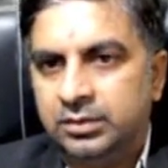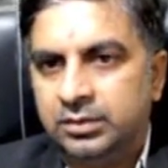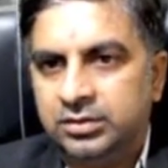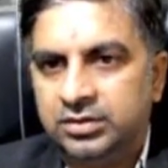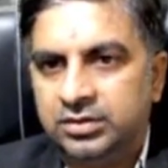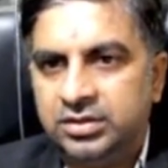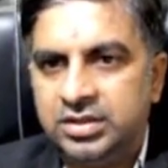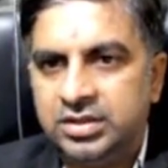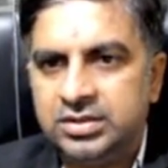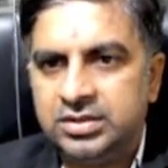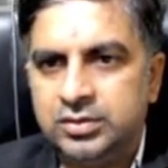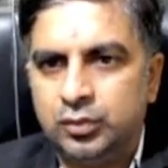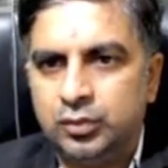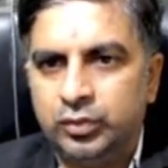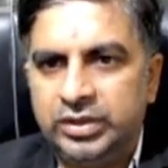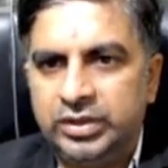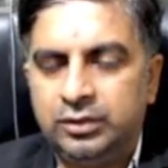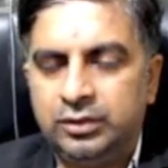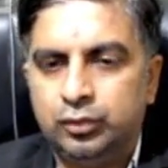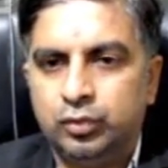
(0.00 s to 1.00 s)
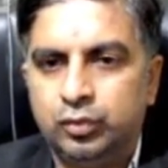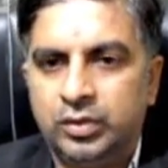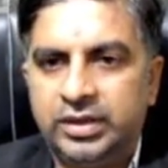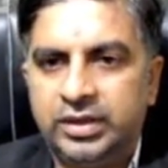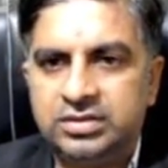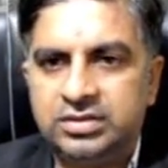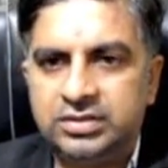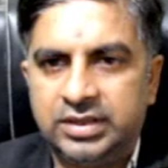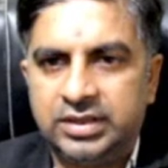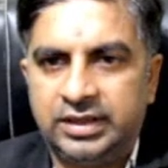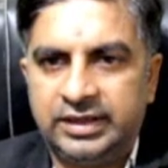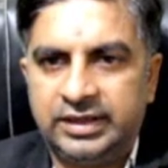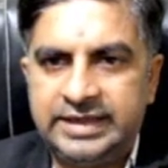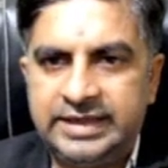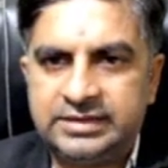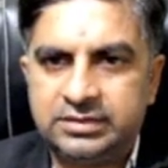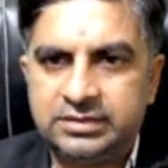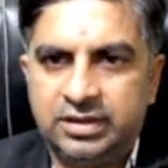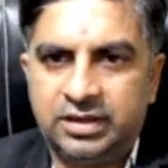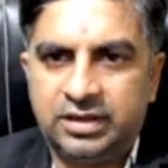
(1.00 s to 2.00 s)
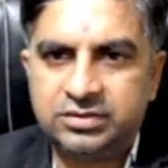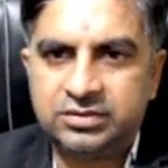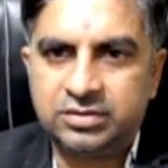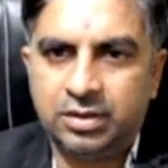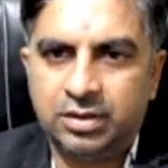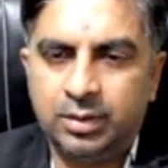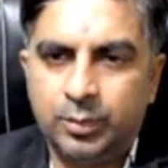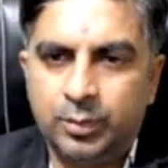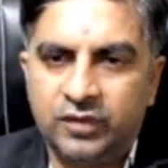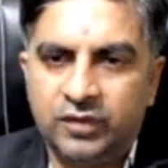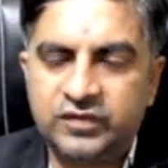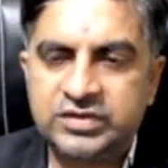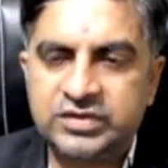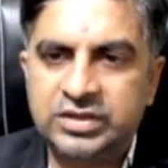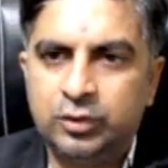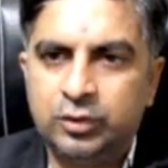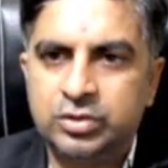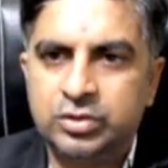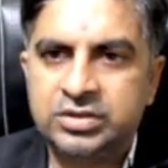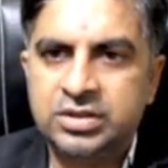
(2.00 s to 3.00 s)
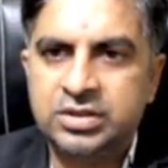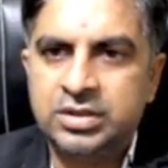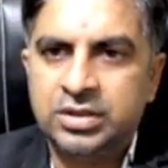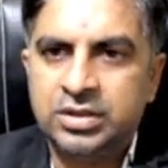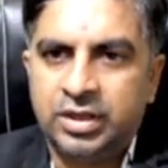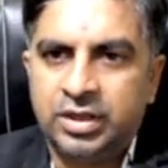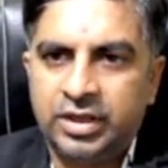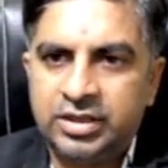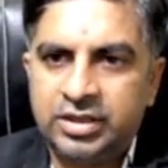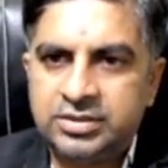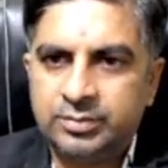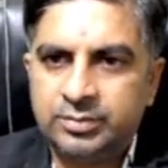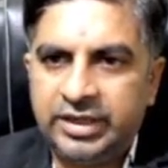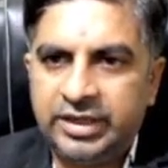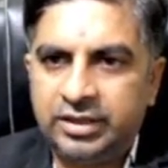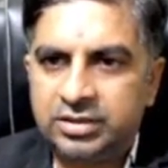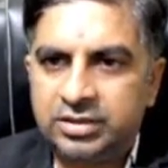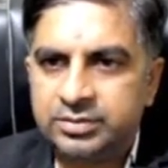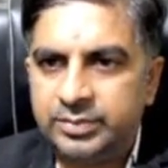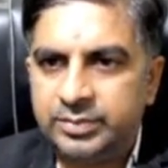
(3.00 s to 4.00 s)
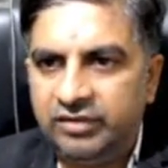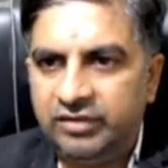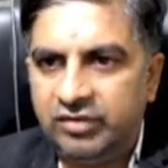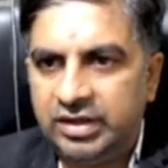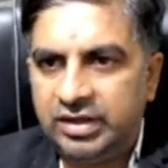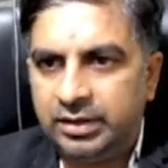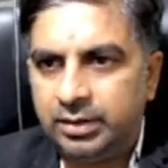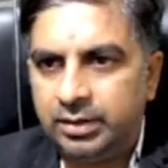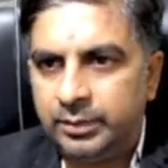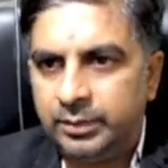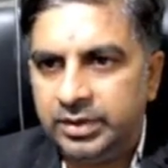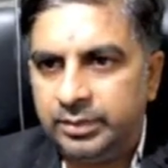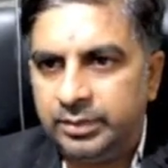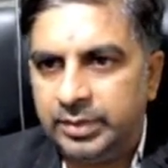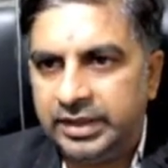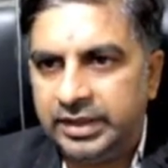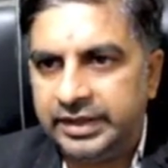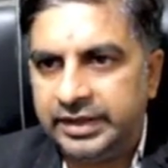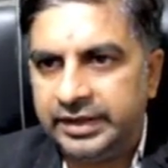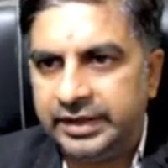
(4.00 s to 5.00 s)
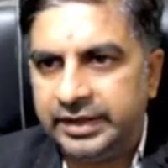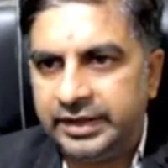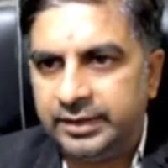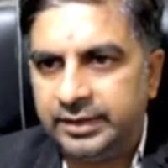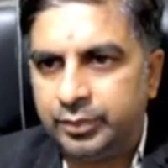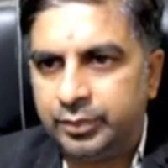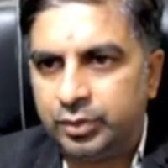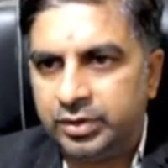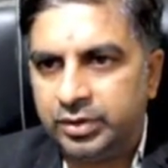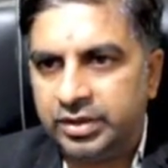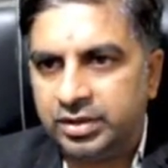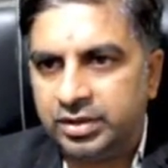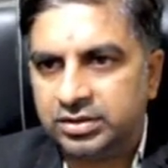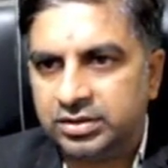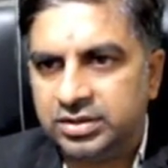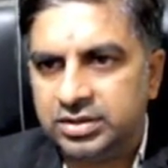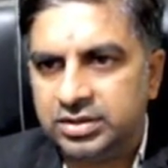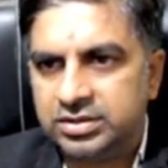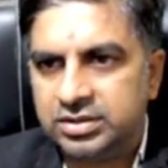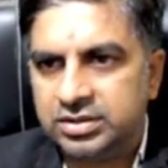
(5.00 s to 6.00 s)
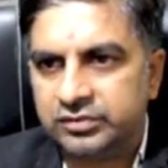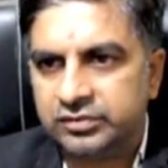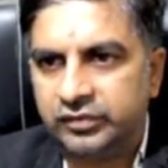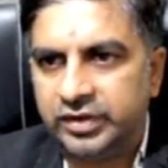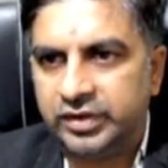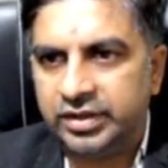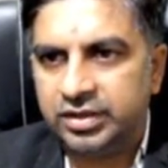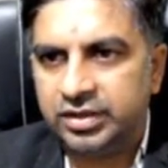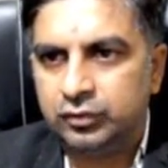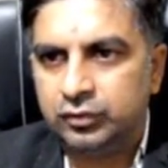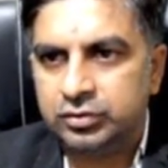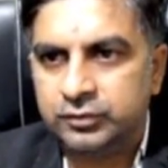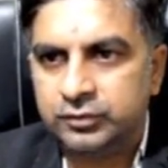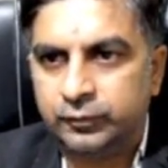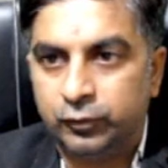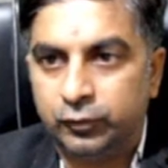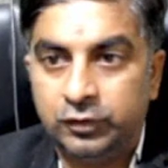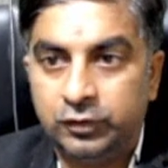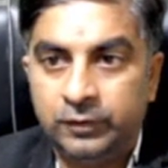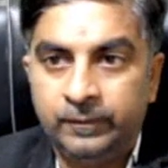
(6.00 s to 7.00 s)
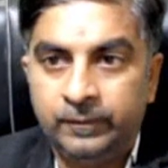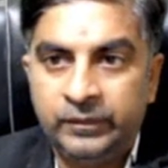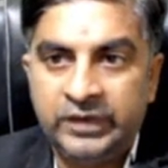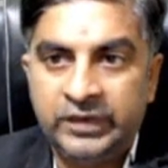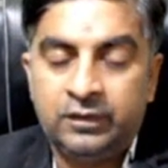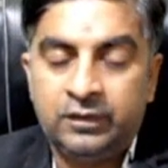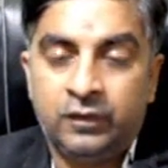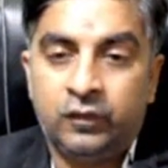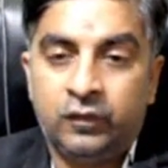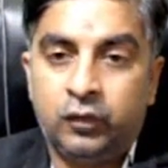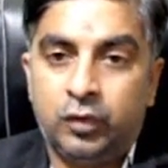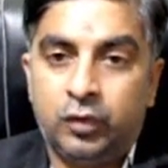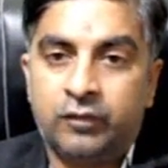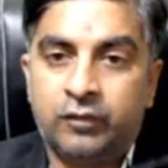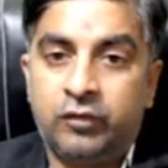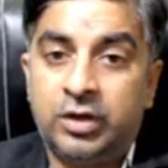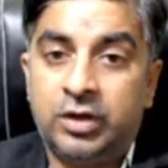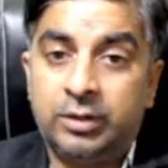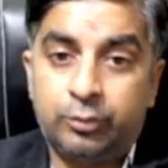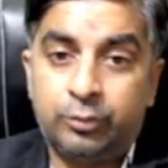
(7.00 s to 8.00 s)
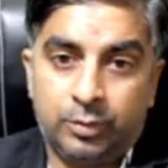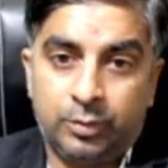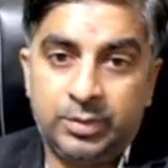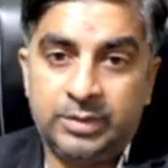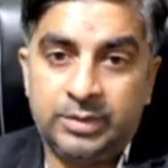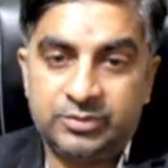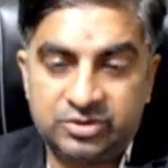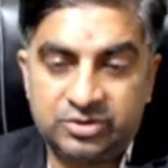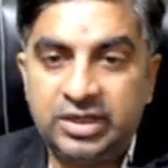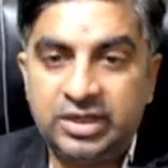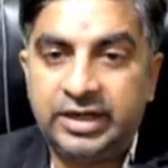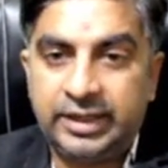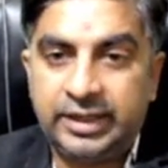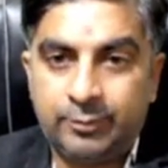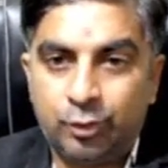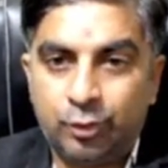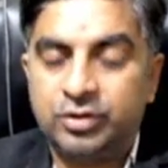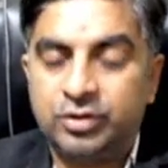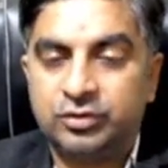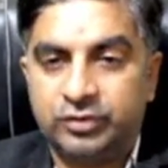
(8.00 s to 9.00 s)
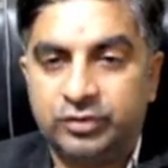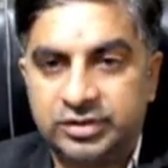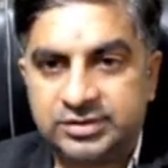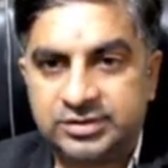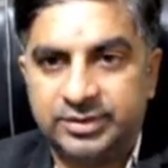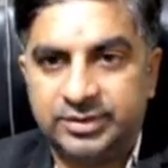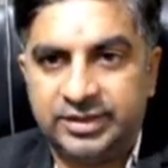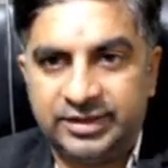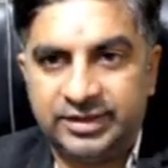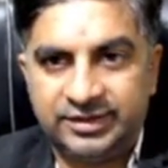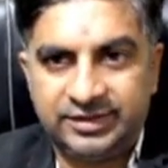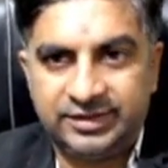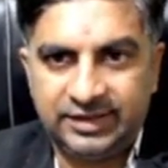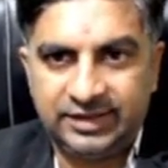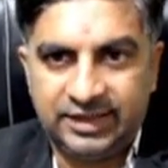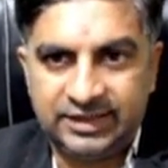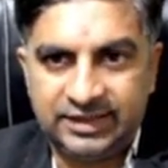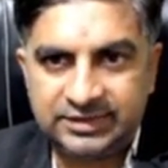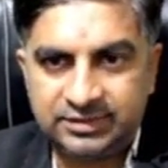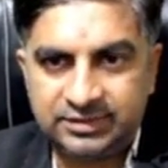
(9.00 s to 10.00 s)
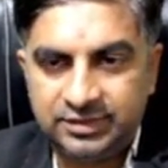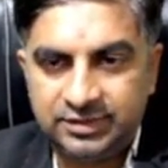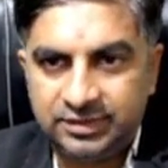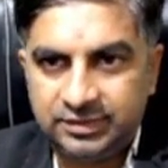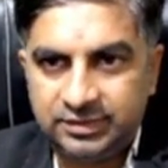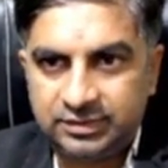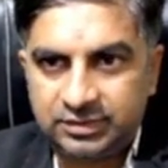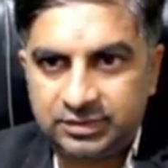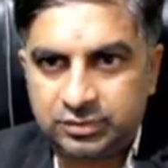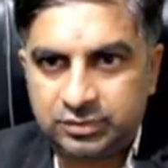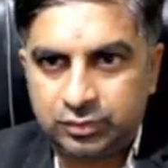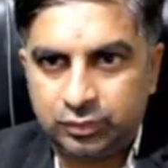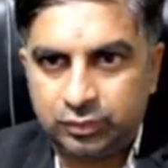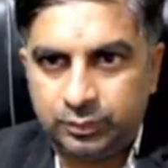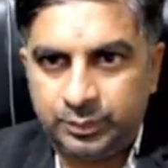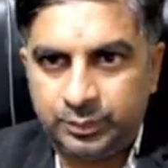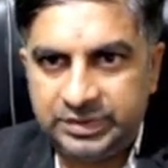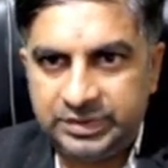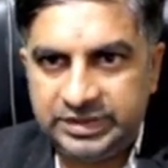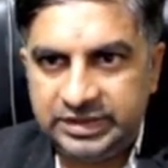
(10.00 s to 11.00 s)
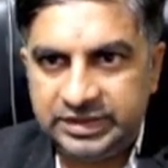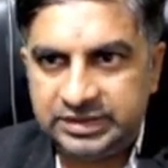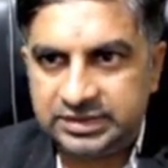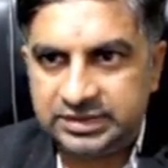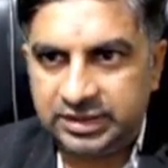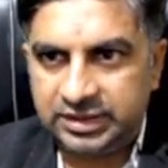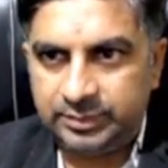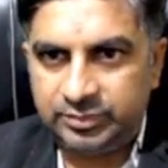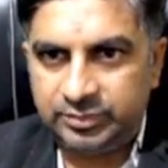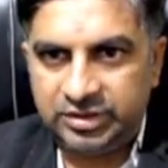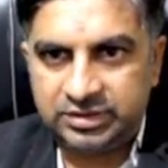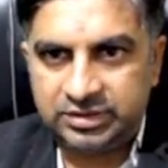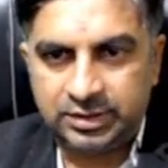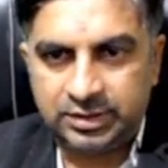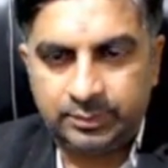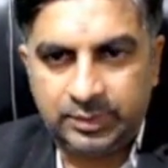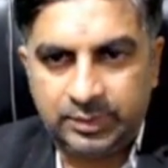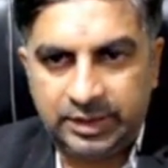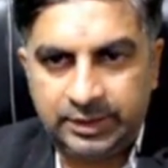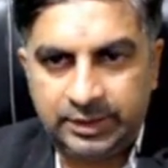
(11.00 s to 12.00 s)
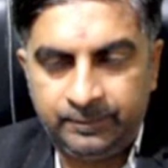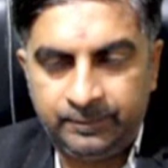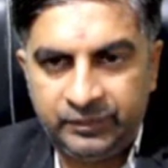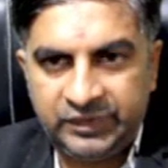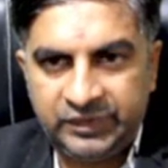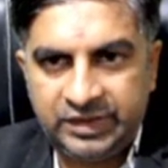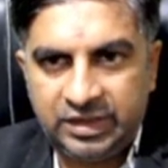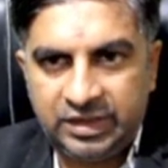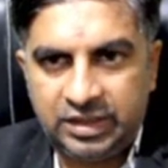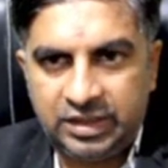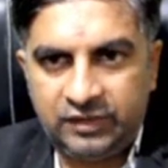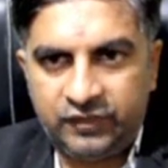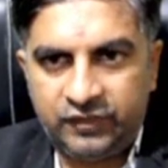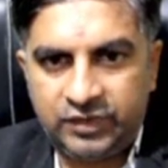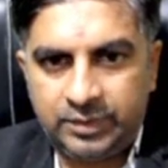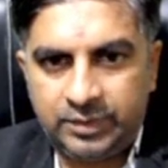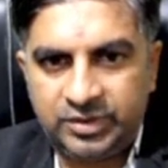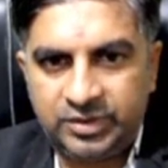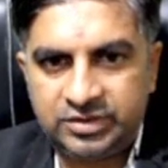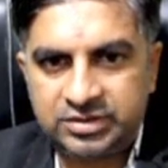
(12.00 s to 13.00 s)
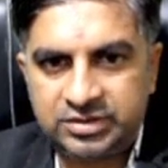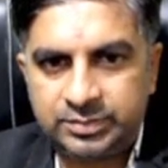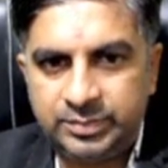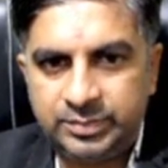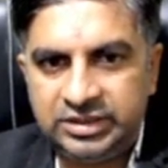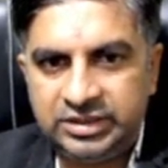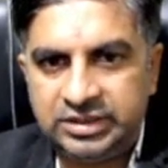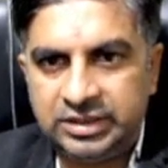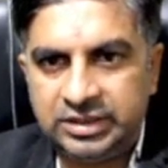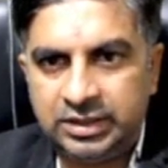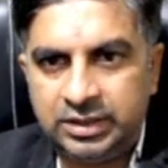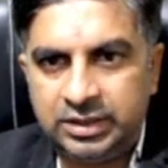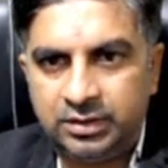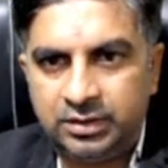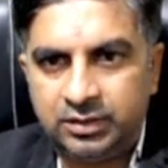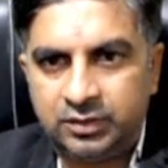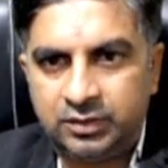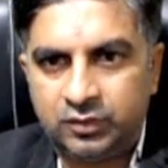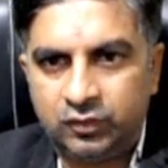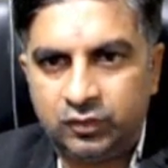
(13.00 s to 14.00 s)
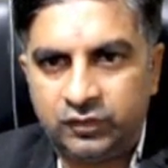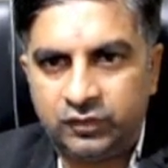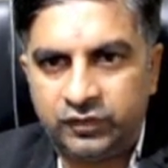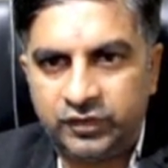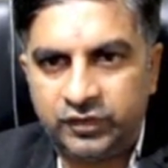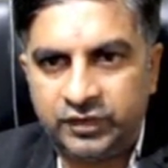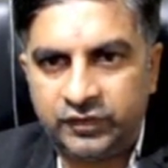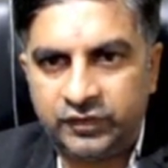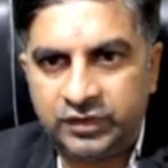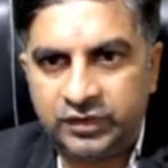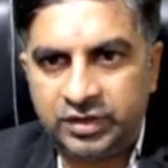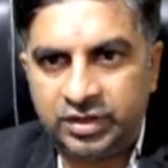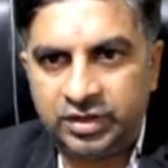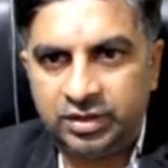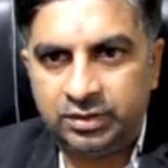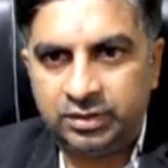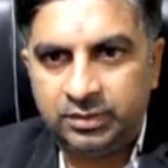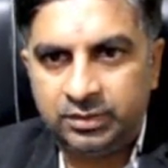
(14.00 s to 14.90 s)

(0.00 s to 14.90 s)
This you need to understand guys. Sum of zeros is minus b by a, and product, this is very useful for word problems that I am going to explain at the last. So please keep this in mind. Alpha plus beta root 15